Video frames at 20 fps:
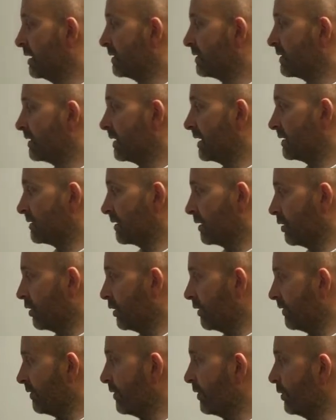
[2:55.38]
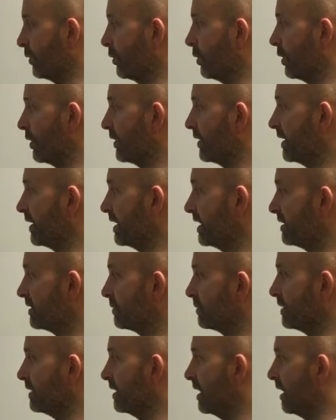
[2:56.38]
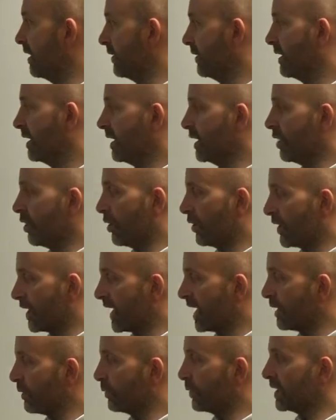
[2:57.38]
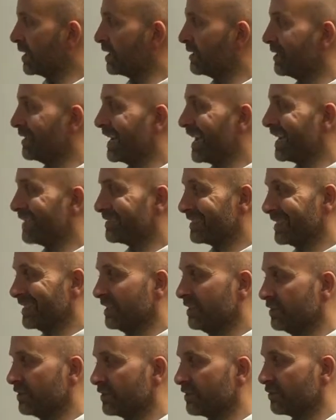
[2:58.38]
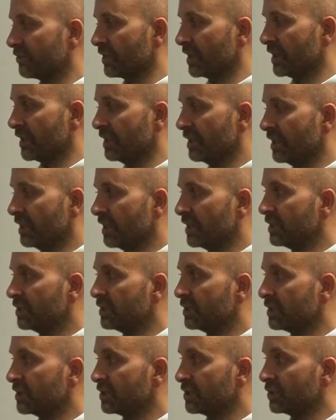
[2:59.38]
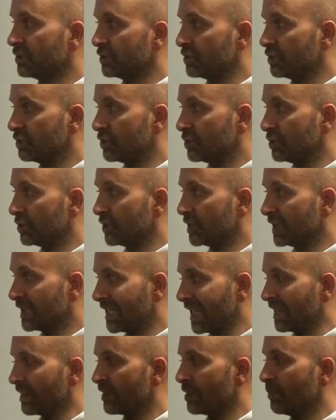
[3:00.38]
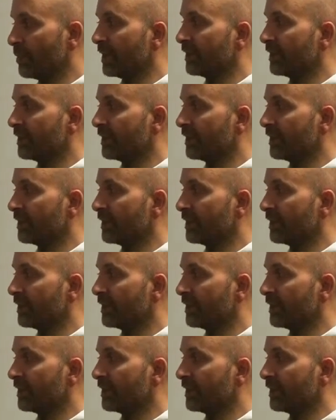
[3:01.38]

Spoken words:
So there's a lot of thought that needs to be done on how we can, as an industry, get the